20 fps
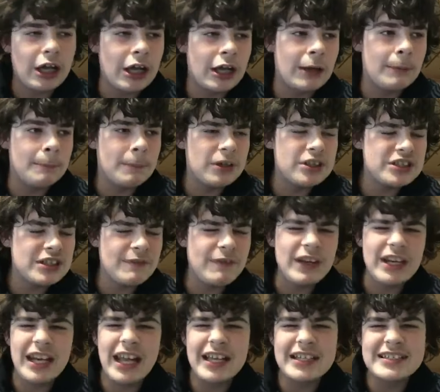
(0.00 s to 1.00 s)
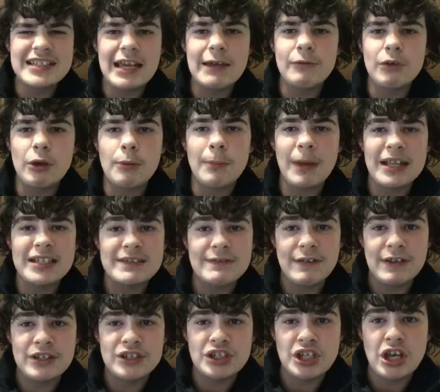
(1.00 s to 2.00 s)
um, because I think next year I'm going back to
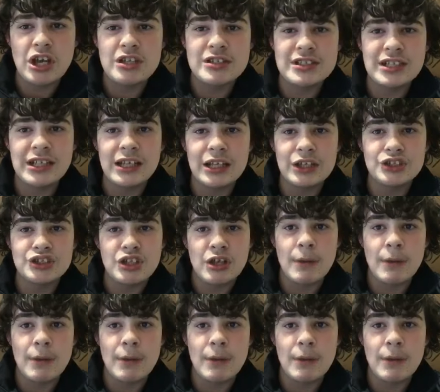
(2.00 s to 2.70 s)
Phantasialand,